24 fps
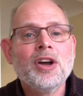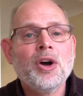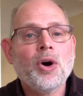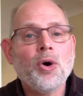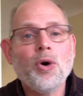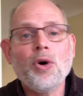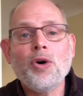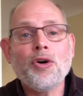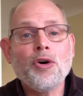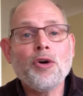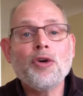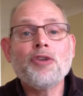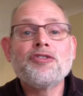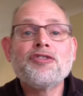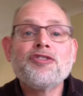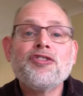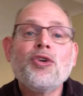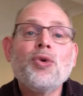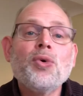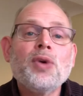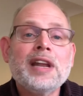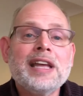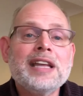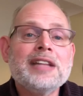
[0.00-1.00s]
or
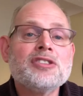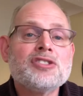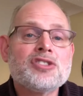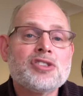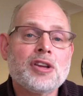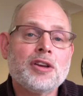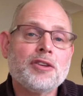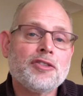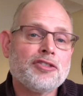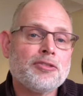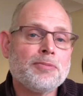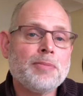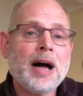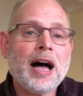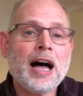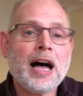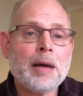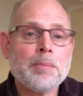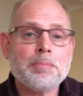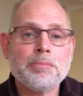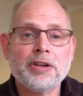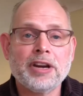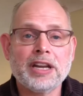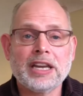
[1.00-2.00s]
fall into from our
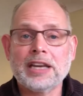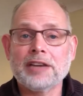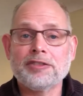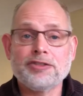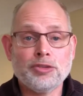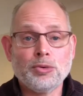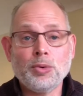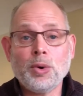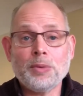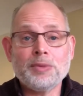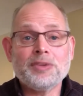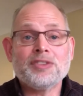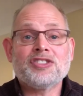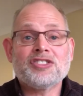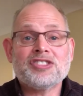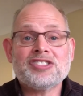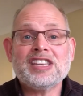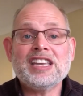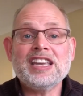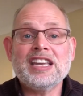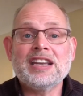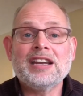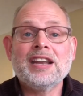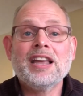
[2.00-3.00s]
upbringing, for what we've
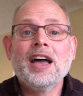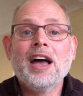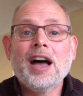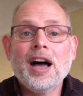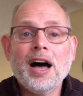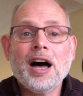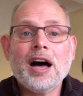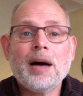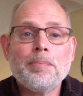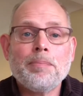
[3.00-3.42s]
seen our